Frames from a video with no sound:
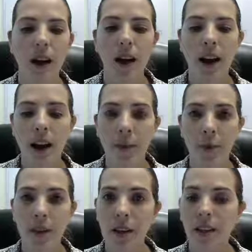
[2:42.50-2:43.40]

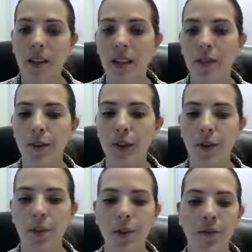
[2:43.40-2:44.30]
IFP stands for
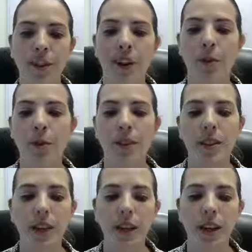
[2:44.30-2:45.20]
input file
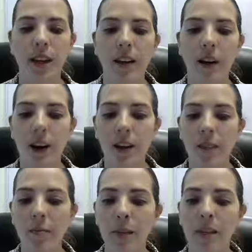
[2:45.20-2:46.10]
pointer, and
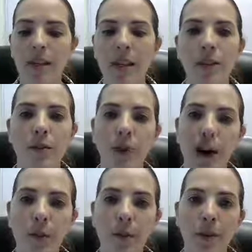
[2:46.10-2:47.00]
OFP stands for
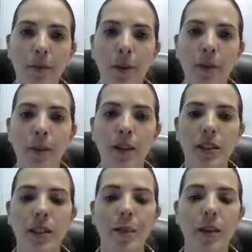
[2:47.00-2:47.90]
output file
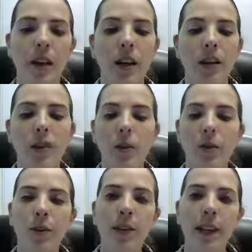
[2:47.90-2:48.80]
pointer. So if
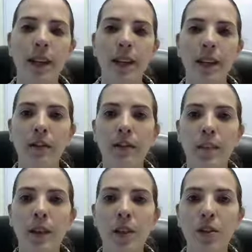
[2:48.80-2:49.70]
we're getting
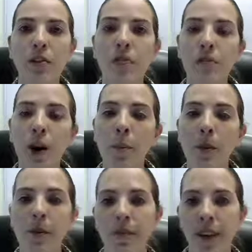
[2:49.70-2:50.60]
information from
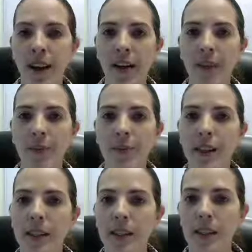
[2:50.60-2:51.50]
a file,
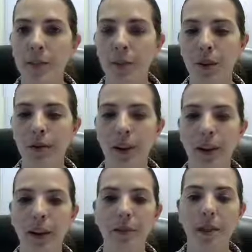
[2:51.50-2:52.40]
it's an input
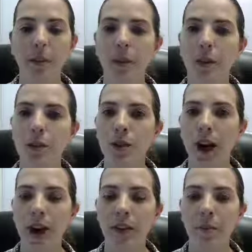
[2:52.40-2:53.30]
file, and we would use
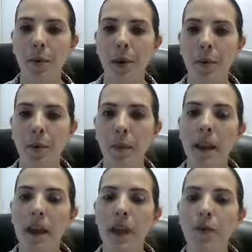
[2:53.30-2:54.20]
IFP.
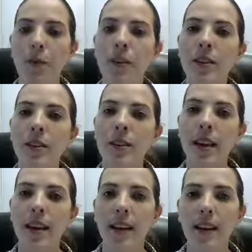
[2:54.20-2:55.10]
If we're
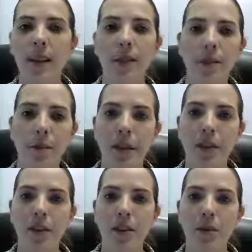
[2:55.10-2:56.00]
sending
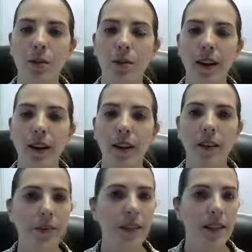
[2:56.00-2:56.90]
information to a file,
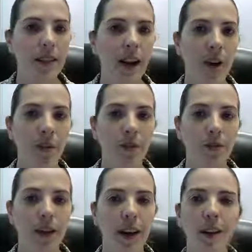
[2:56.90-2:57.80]
it's an output
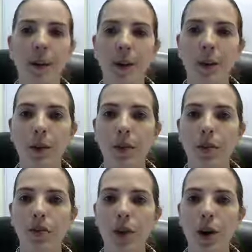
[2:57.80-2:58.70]
file, and we would
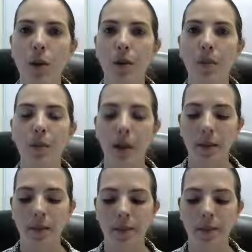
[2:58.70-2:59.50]
use OFP.